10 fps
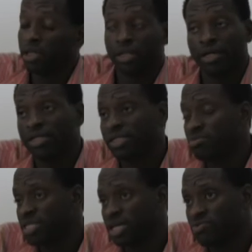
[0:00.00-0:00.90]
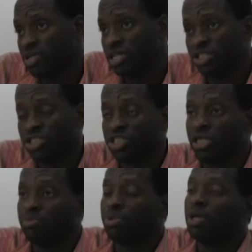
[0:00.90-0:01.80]
they're in a same-sex
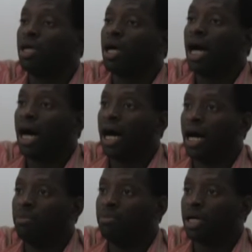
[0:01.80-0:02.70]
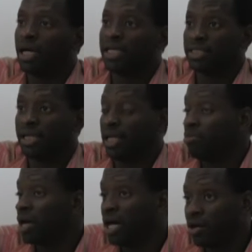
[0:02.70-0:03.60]
relationship as a gay
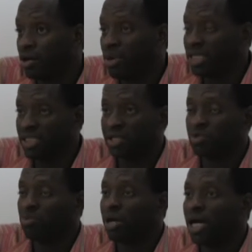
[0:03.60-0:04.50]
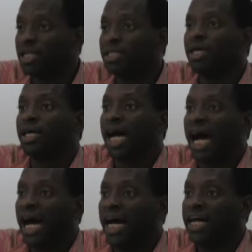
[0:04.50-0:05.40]
man or a bisexual man,
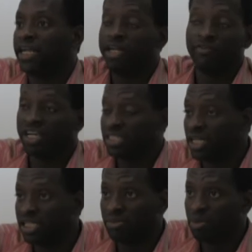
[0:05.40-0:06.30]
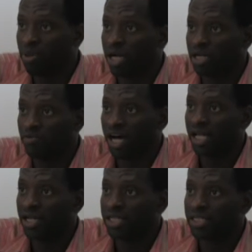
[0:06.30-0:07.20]
and they're facing intimate partner
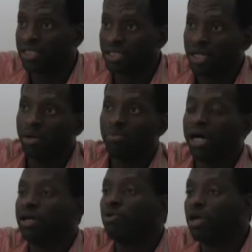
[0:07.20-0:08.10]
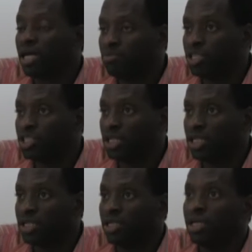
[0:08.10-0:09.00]
violence. By their own
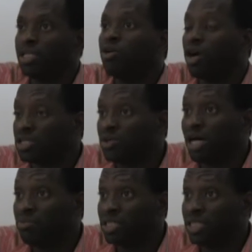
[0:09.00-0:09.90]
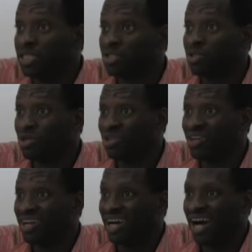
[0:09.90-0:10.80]
admission, they're also admitting to
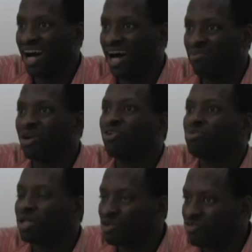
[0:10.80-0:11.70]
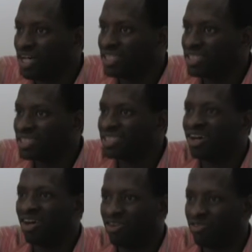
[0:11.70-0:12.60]
a criminal offense
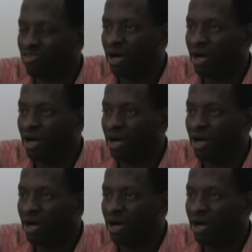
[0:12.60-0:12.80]
of